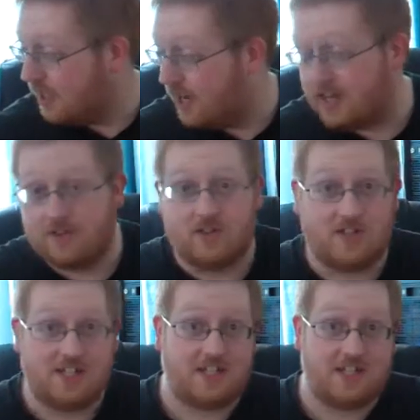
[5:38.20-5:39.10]
And you'll
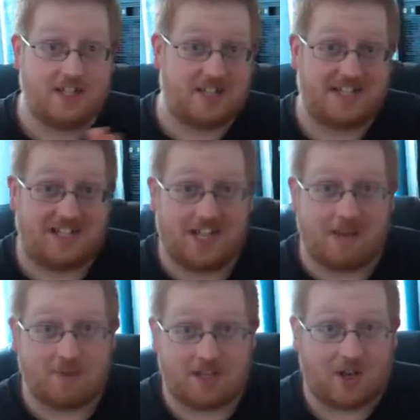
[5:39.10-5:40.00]
notice it's a
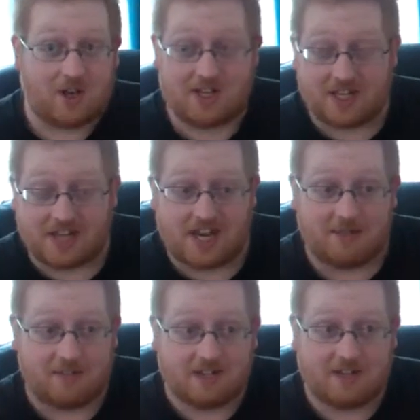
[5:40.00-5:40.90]
theme with a lot of these
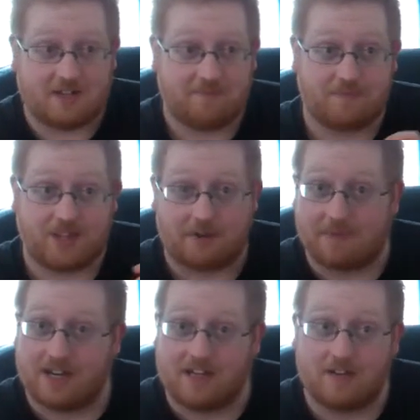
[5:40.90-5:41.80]
games is that I
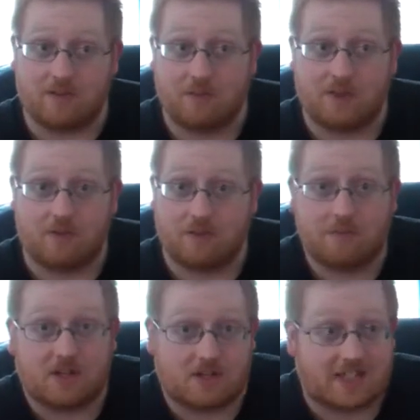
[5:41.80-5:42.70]
buy them
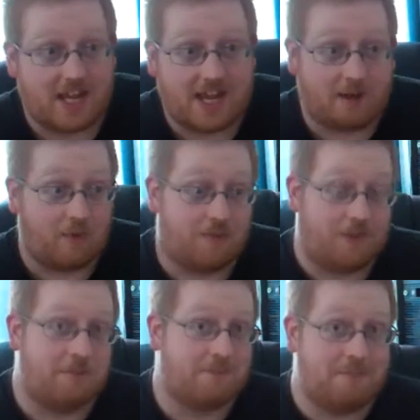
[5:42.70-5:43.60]
because A, I want
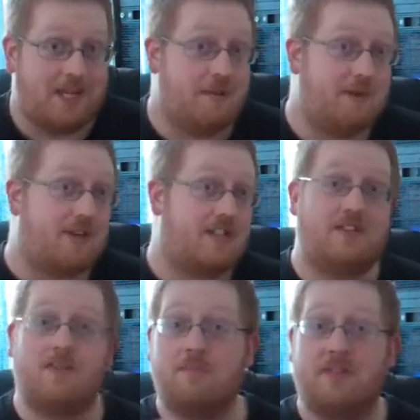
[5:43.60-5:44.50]
them, and B, because I
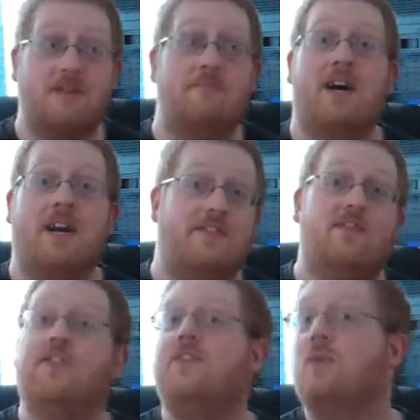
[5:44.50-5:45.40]
have something in mind
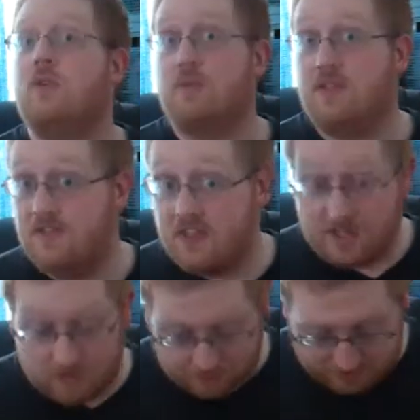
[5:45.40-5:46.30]
for the future with a
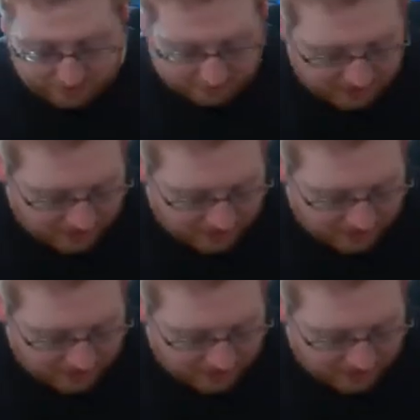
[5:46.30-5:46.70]
video with them.